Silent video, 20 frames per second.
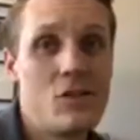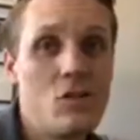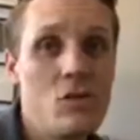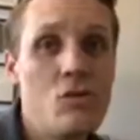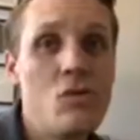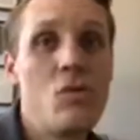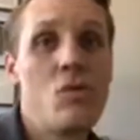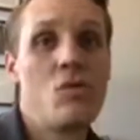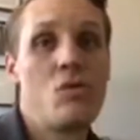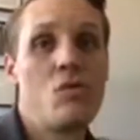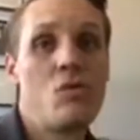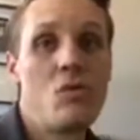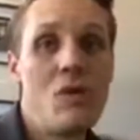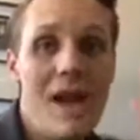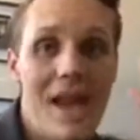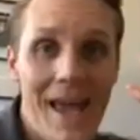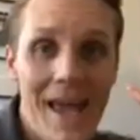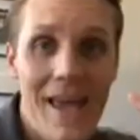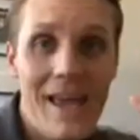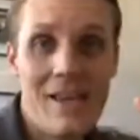to
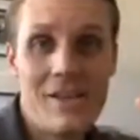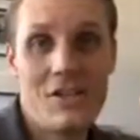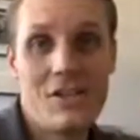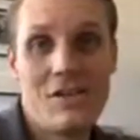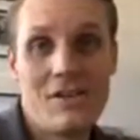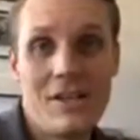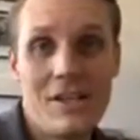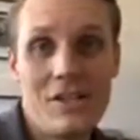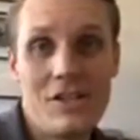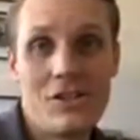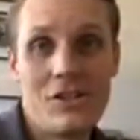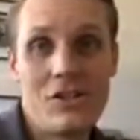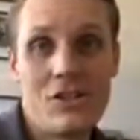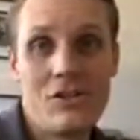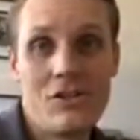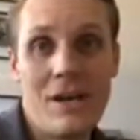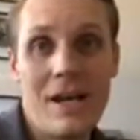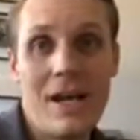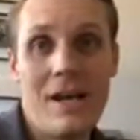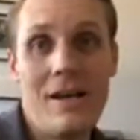raise your
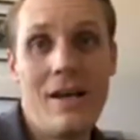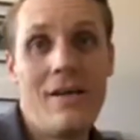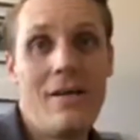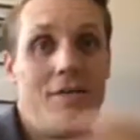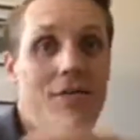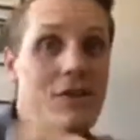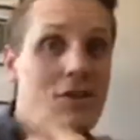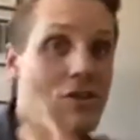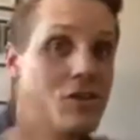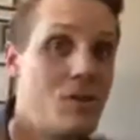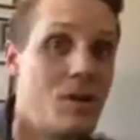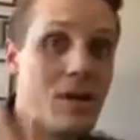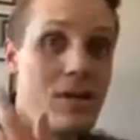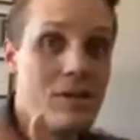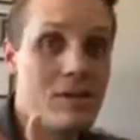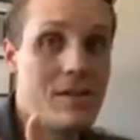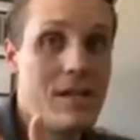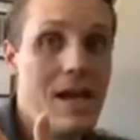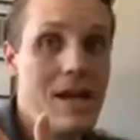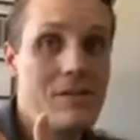interest rate of the
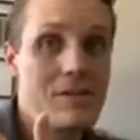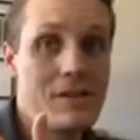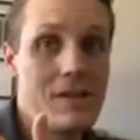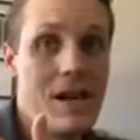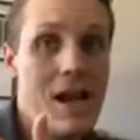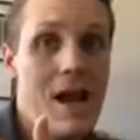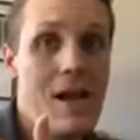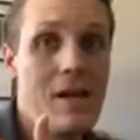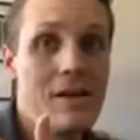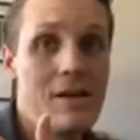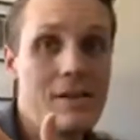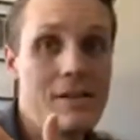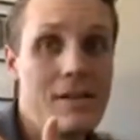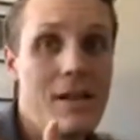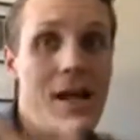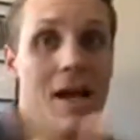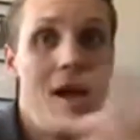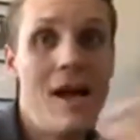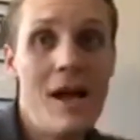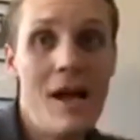$200,000
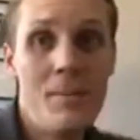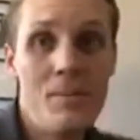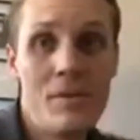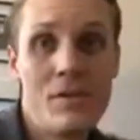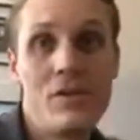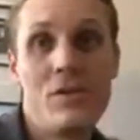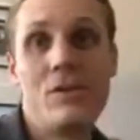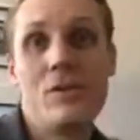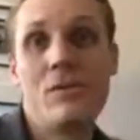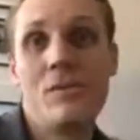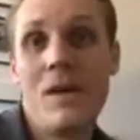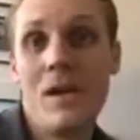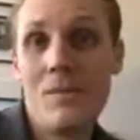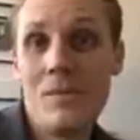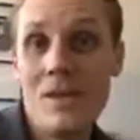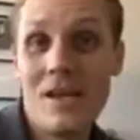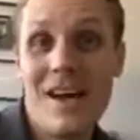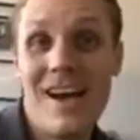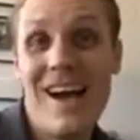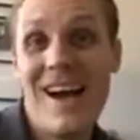up to
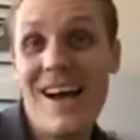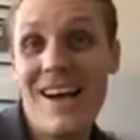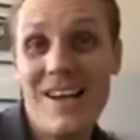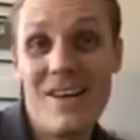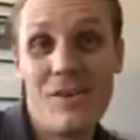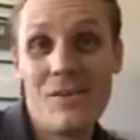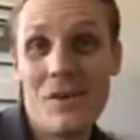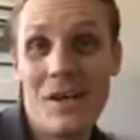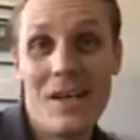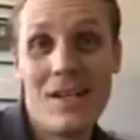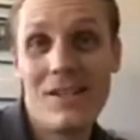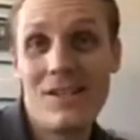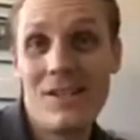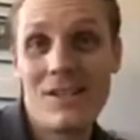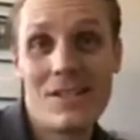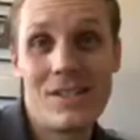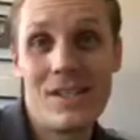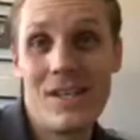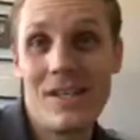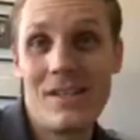maybe a higher rate
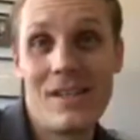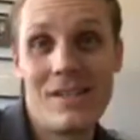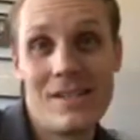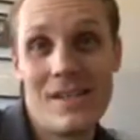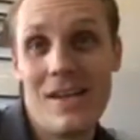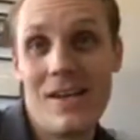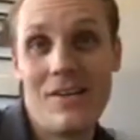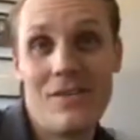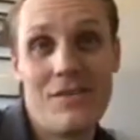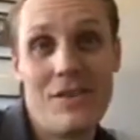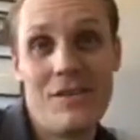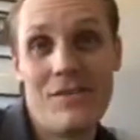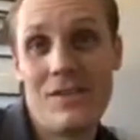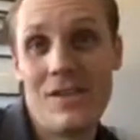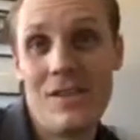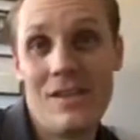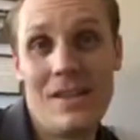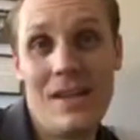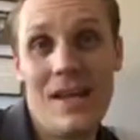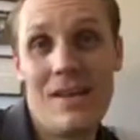just to get the $10,000 or
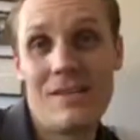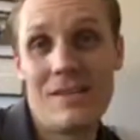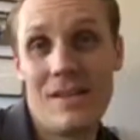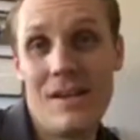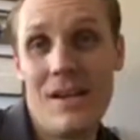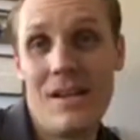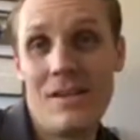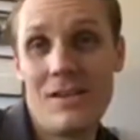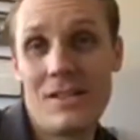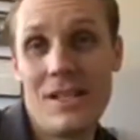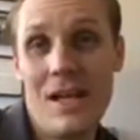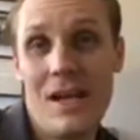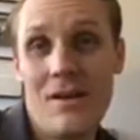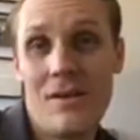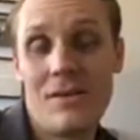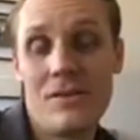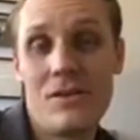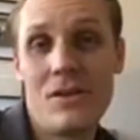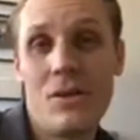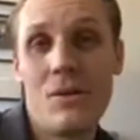$15,000
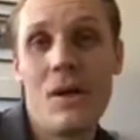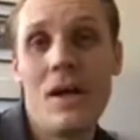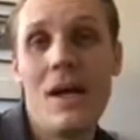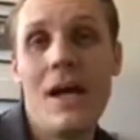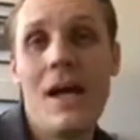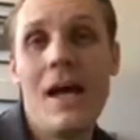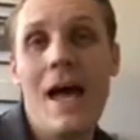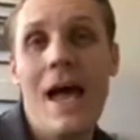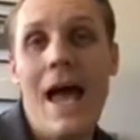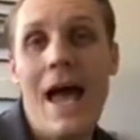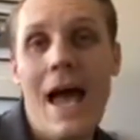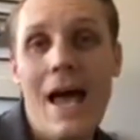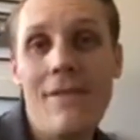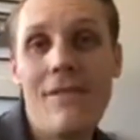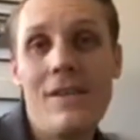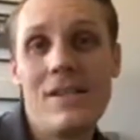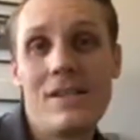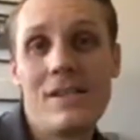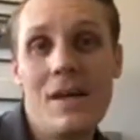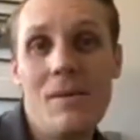out. So
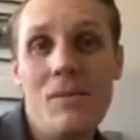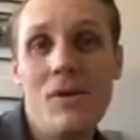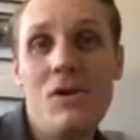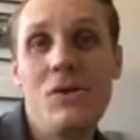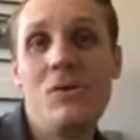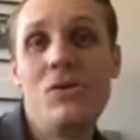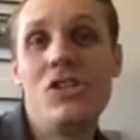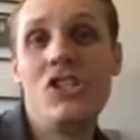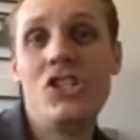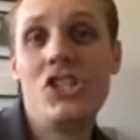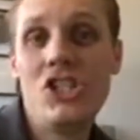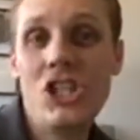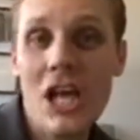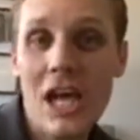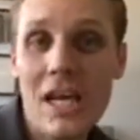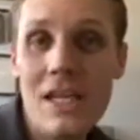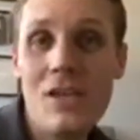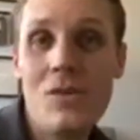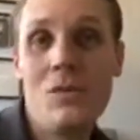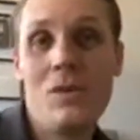having someone who
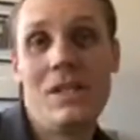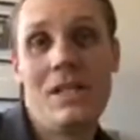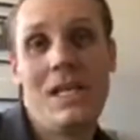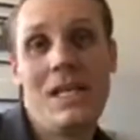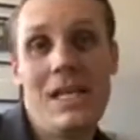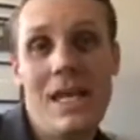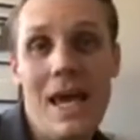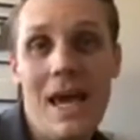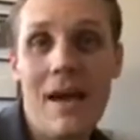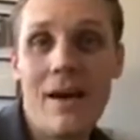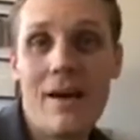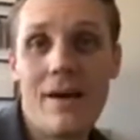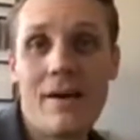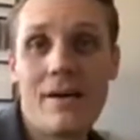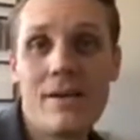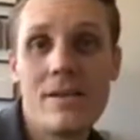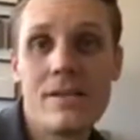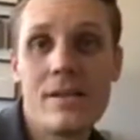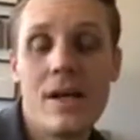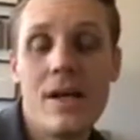genuinely
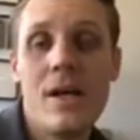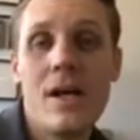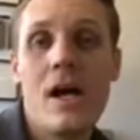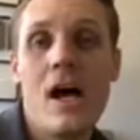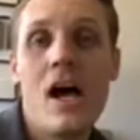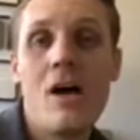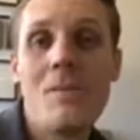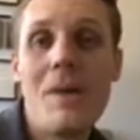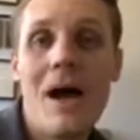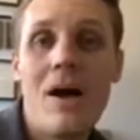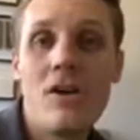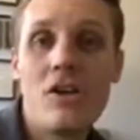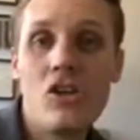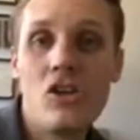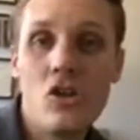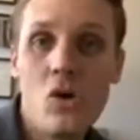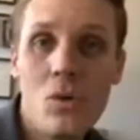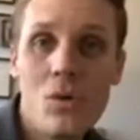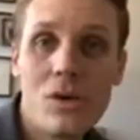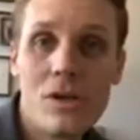cares about
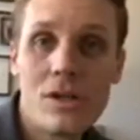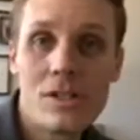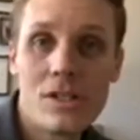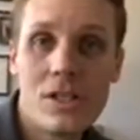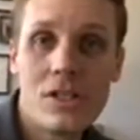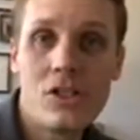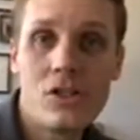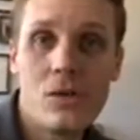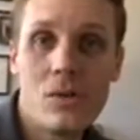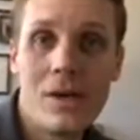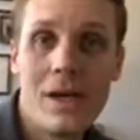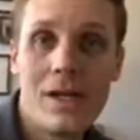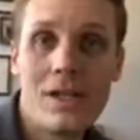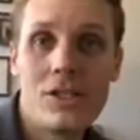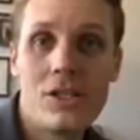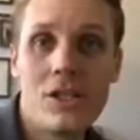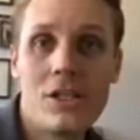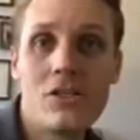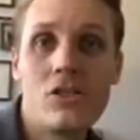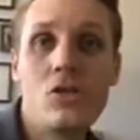your
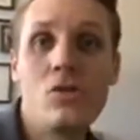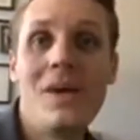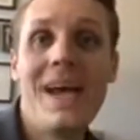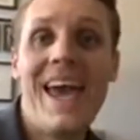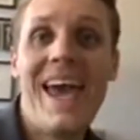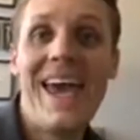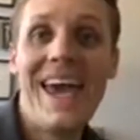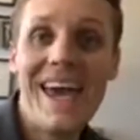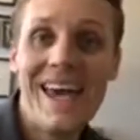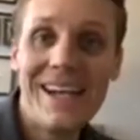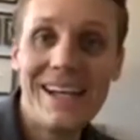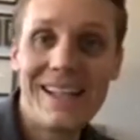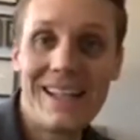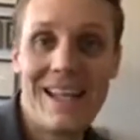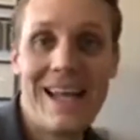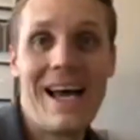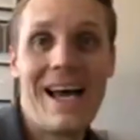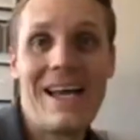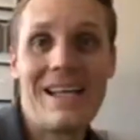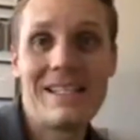situation to
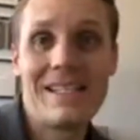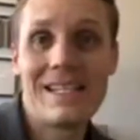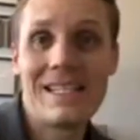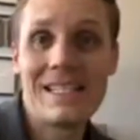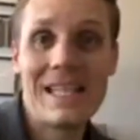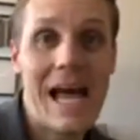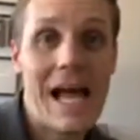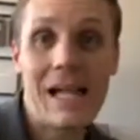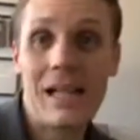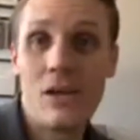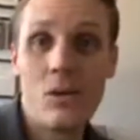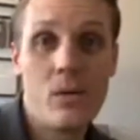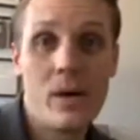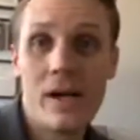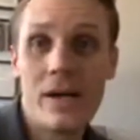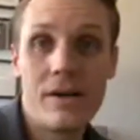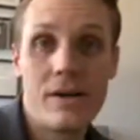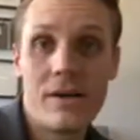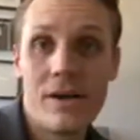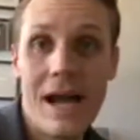analyze exactly
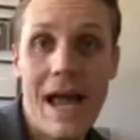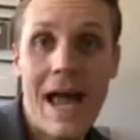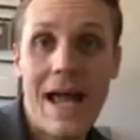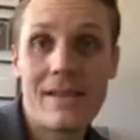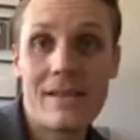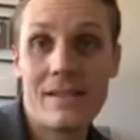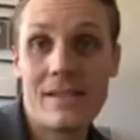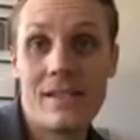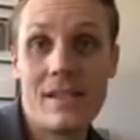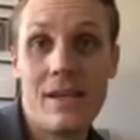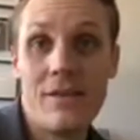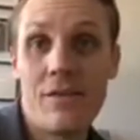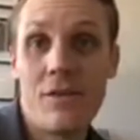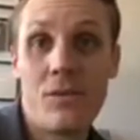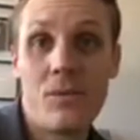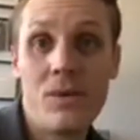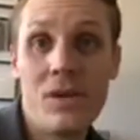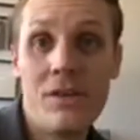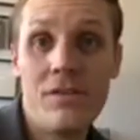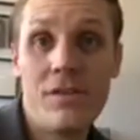where you're at to see if
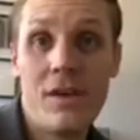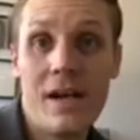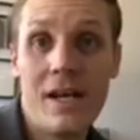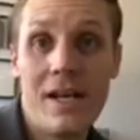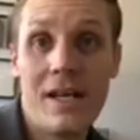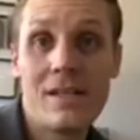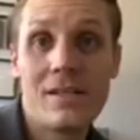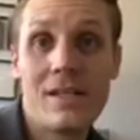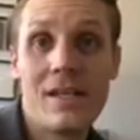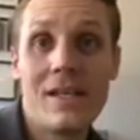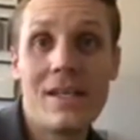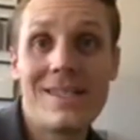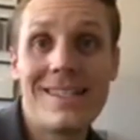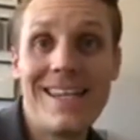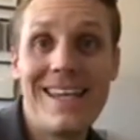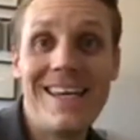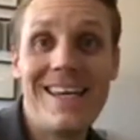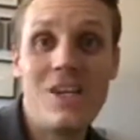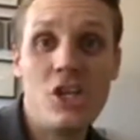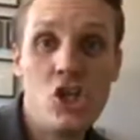a refinance is
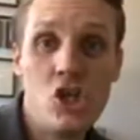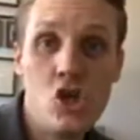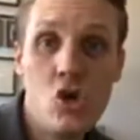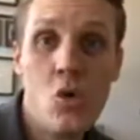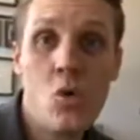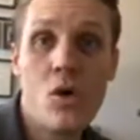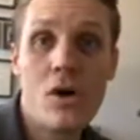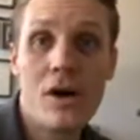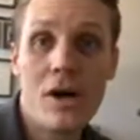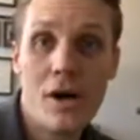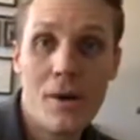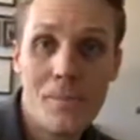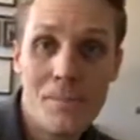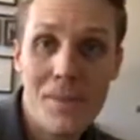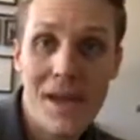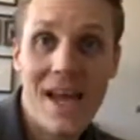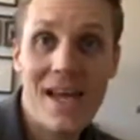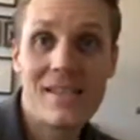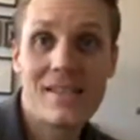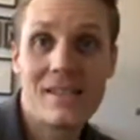in your
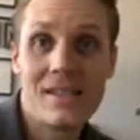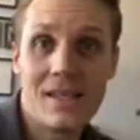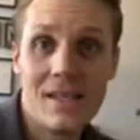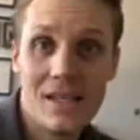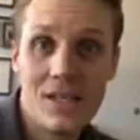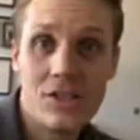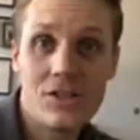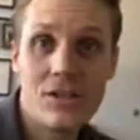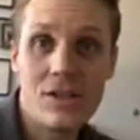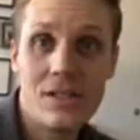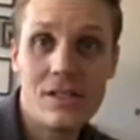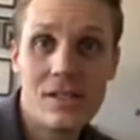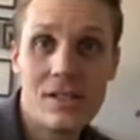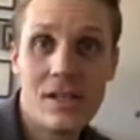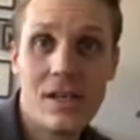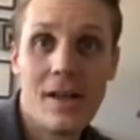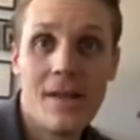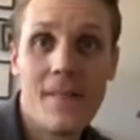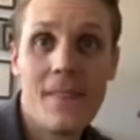best interest